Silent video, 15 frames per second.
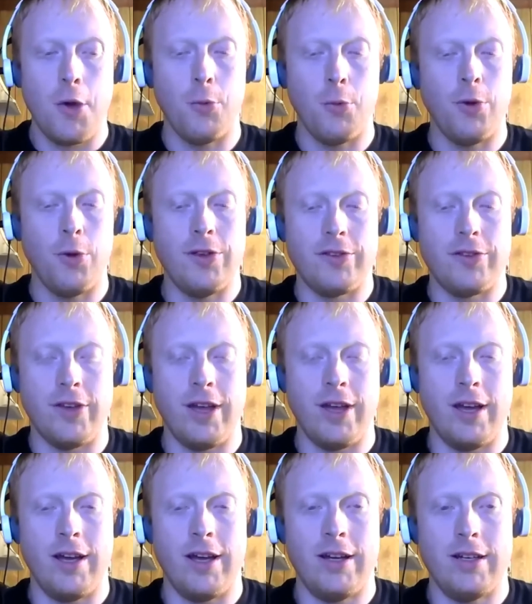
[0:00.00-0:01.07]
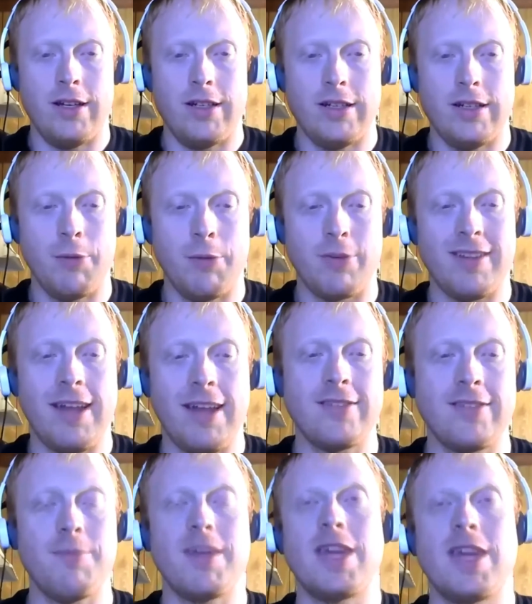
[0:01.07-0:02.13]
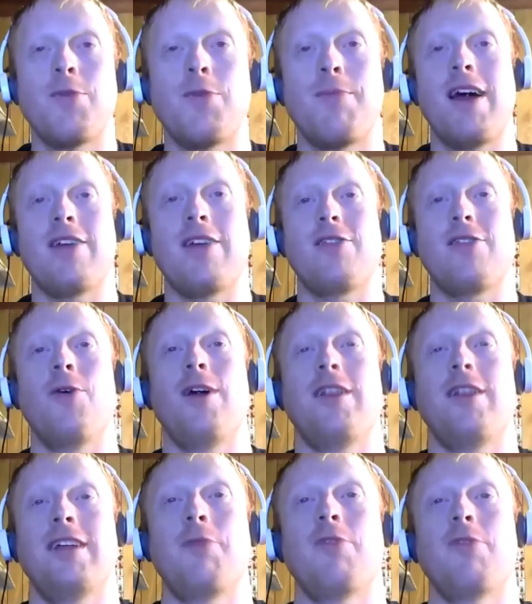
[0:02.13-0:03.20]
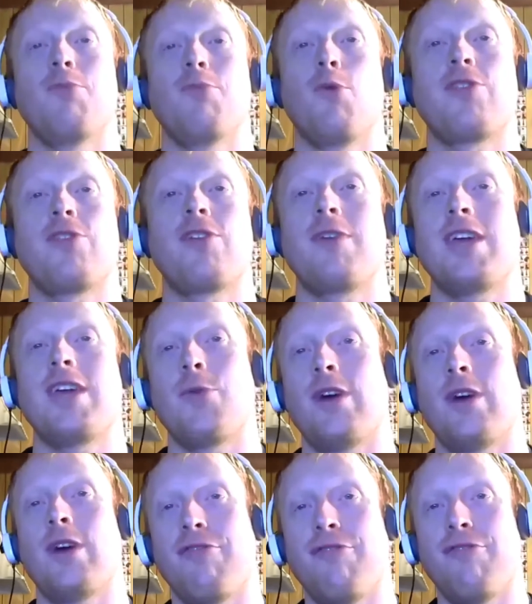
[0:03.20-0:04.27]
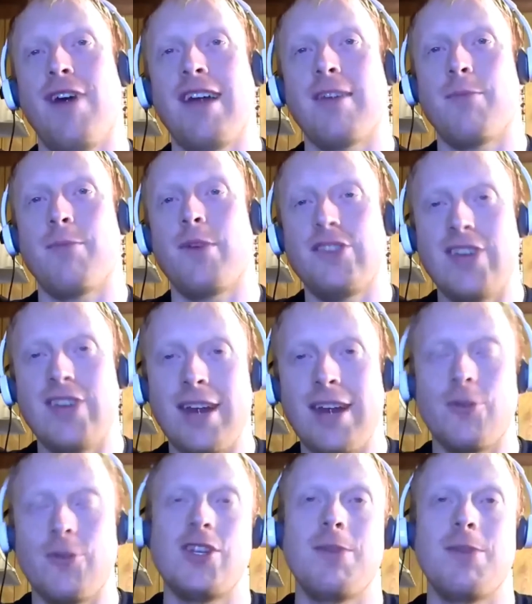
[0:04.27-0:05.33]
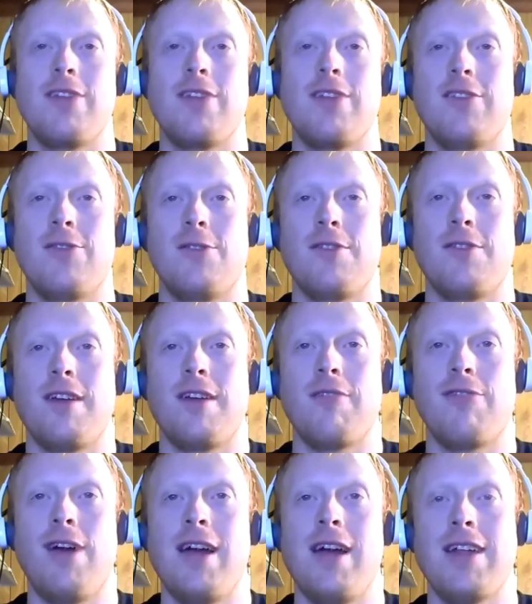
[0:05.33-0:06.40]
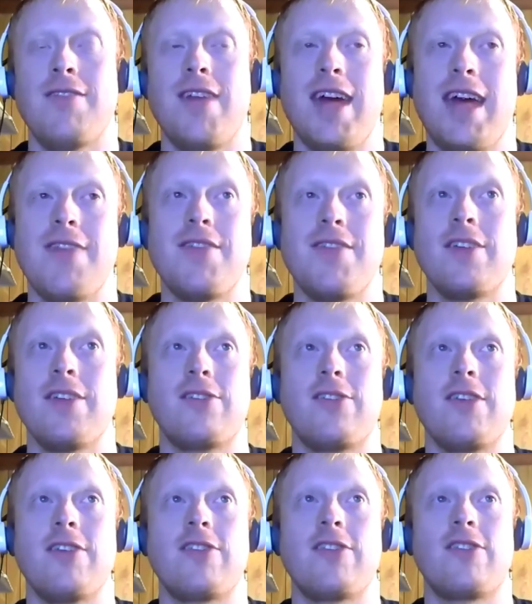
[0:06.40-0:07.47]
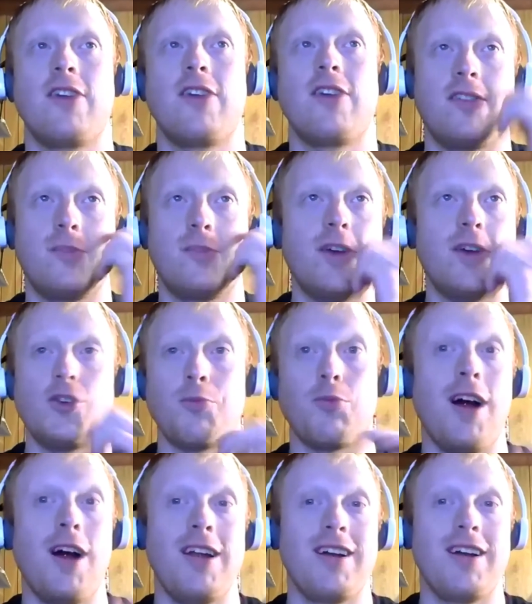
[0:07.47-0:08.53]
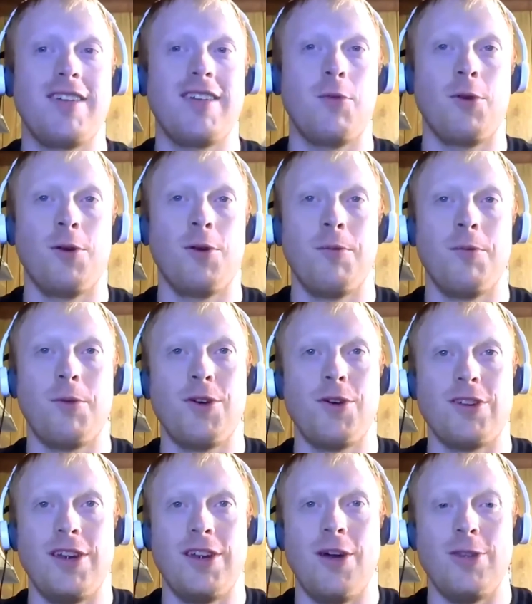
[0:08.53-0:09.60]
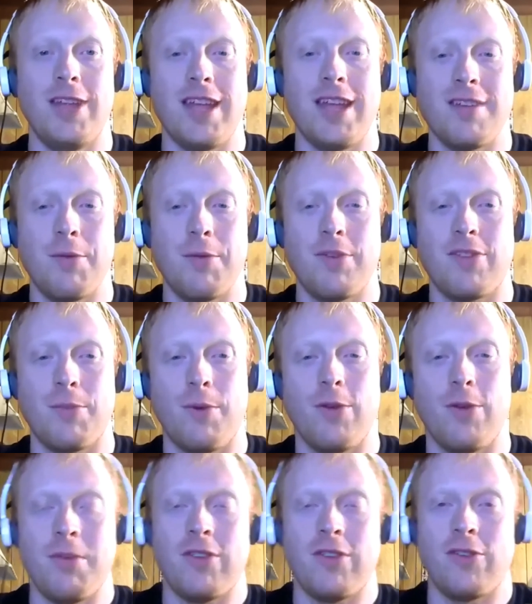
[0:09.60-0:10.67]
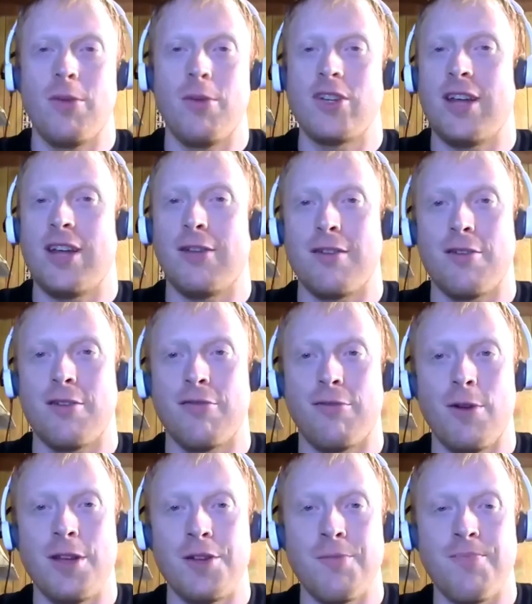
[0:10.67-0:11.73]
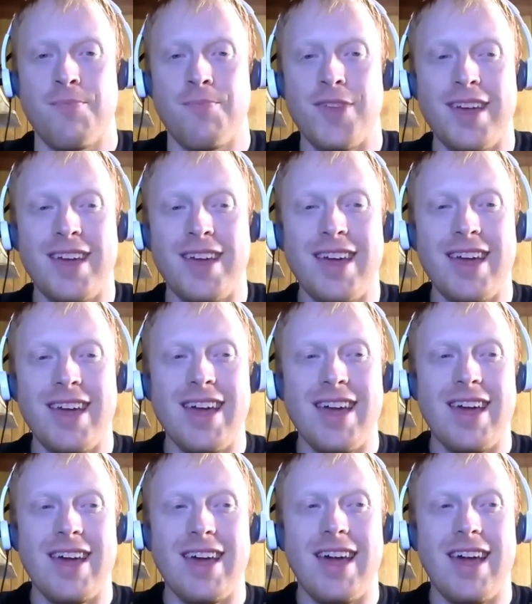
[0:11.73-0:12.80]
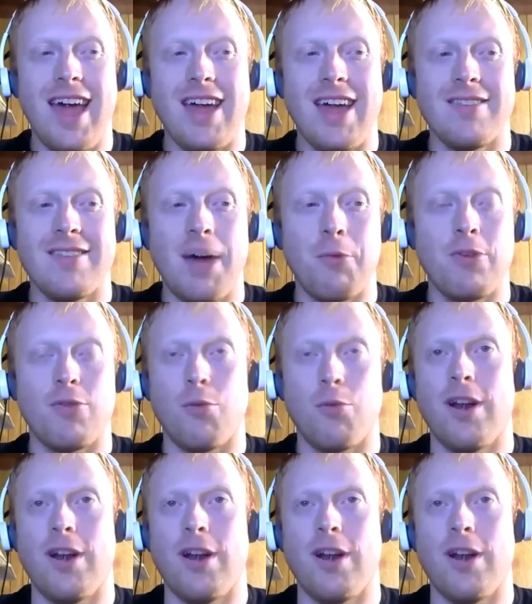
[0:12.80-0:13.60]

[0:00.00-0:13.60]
it was less something you would buy as an oil, and it was more something you were going to find potato chips and that sort of thing fried in. They had these special products that were cooked in Olean that was supposed to be so much healthier for you, and that was